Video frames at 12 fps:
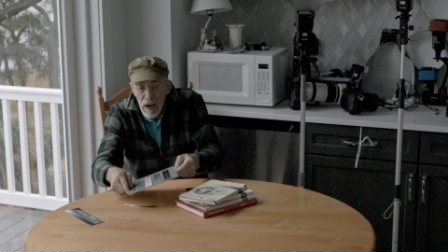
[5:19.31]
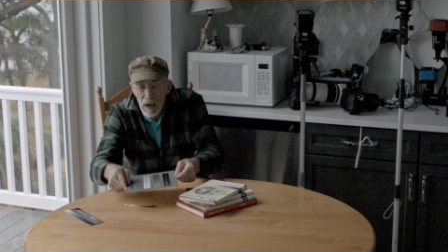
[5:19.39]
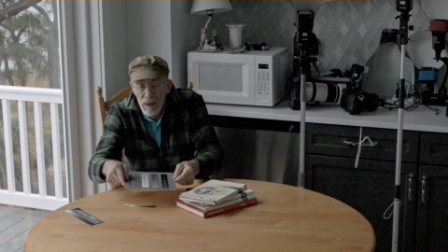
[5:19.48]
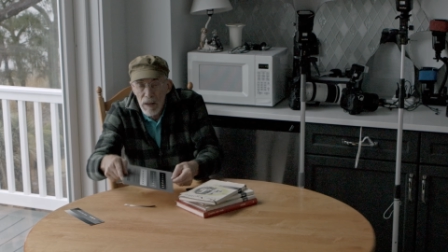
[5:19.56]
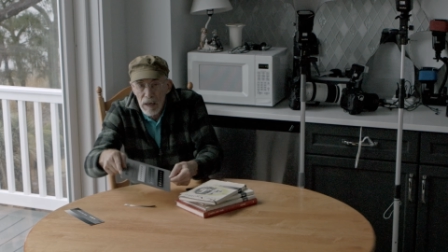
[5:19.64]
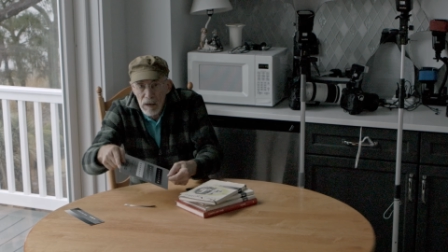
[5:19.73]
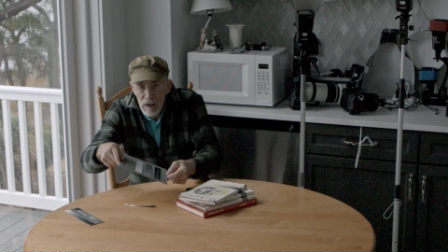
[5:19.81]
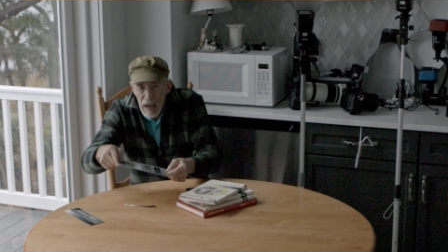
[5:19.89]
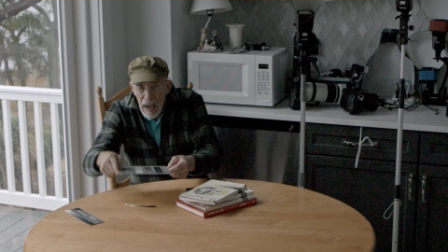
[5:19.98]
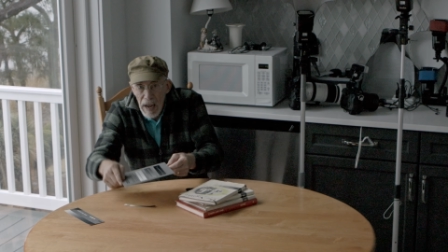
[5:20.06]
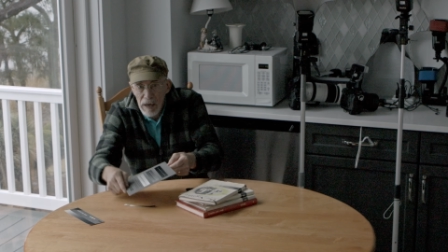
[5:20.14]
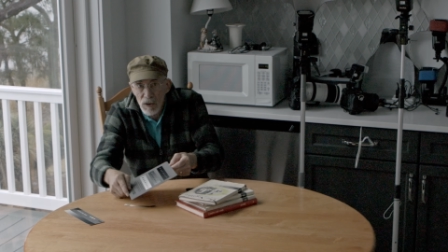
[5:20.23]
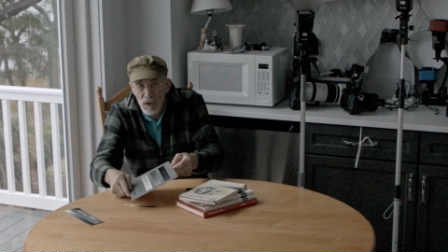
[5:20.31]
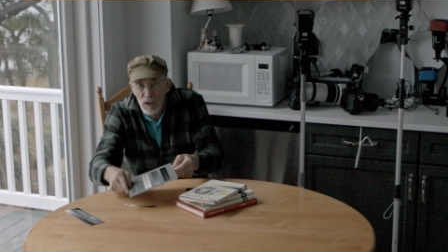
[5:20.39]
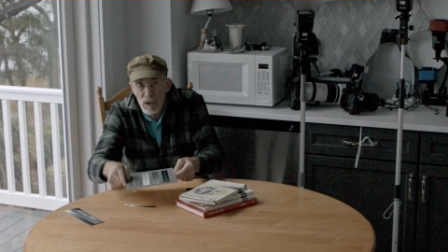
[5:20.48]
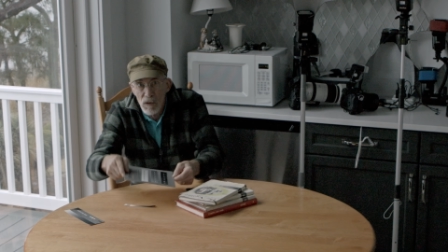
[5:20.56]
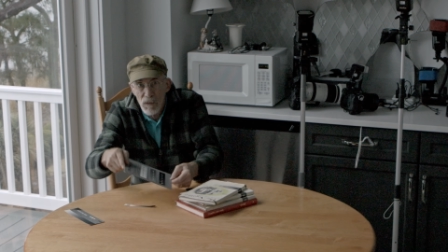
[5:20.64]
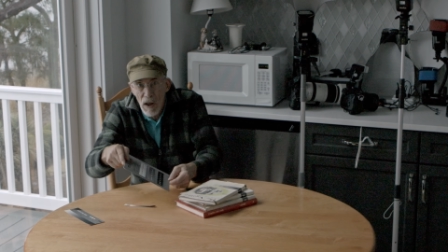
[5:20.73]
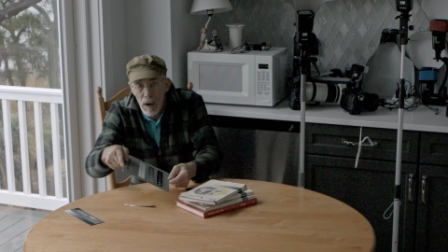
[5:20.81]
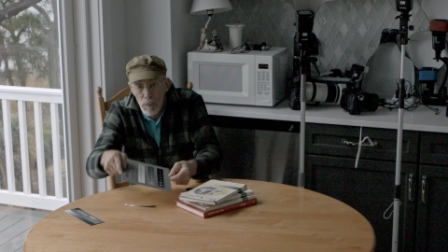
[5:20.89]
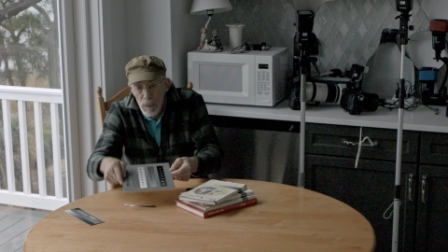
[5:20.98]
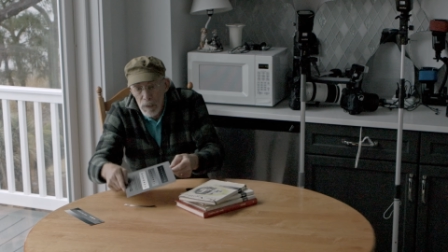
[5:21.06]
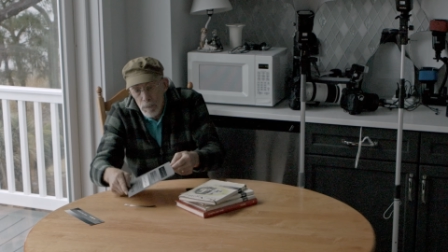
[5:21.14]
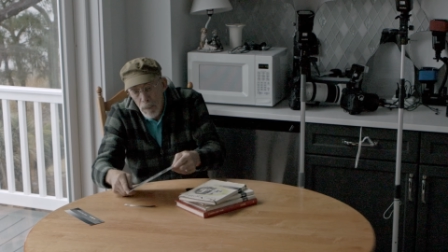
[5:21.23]
and they could actually
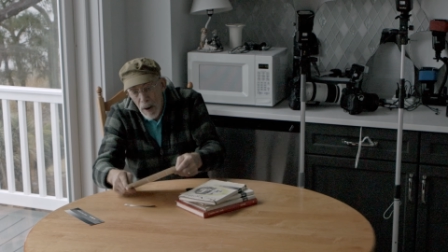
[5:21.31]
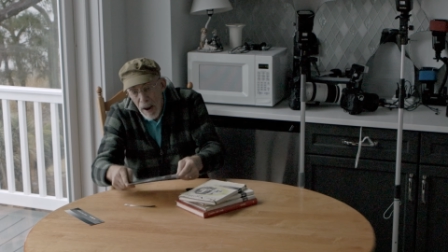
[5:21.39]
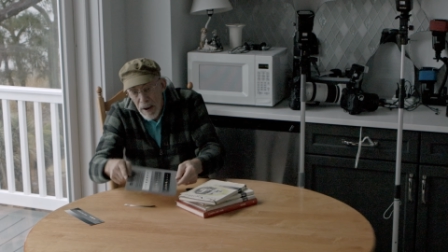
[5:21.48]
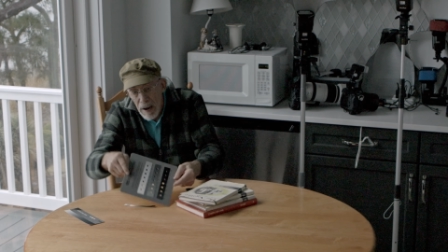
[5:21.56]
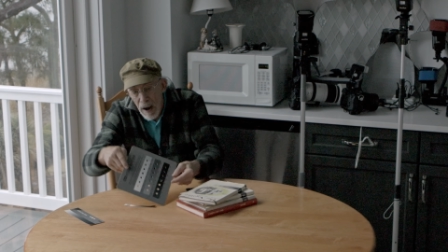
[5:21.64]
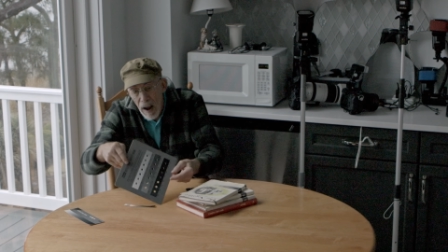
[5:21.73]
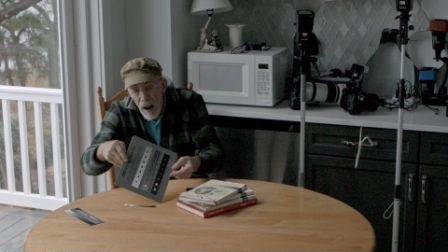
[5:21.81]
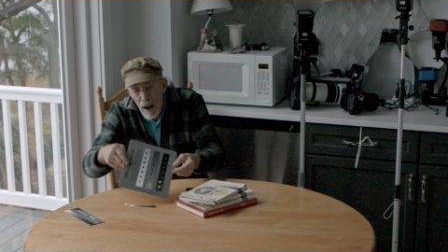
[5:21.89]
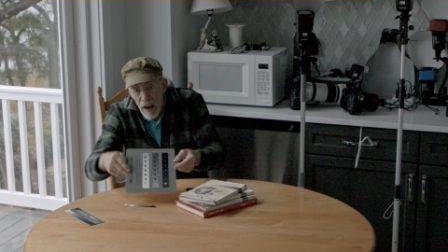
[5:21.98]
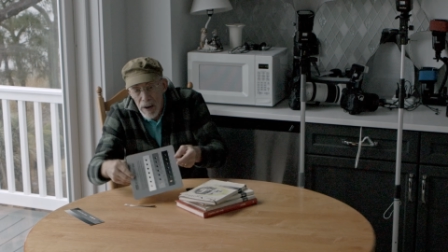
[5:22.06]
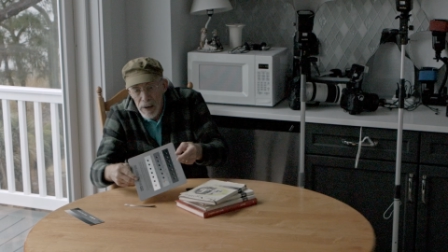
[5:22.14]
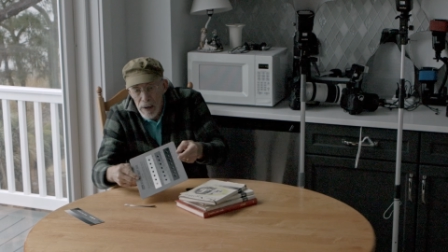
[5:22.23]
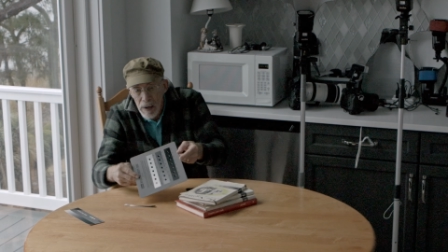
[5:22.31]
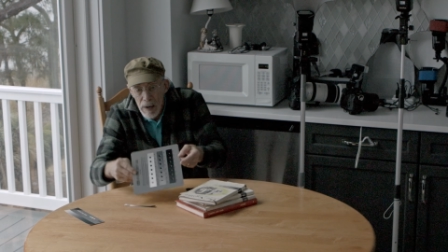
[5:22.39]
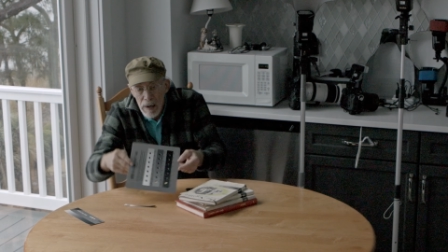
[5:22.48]
develop it by eye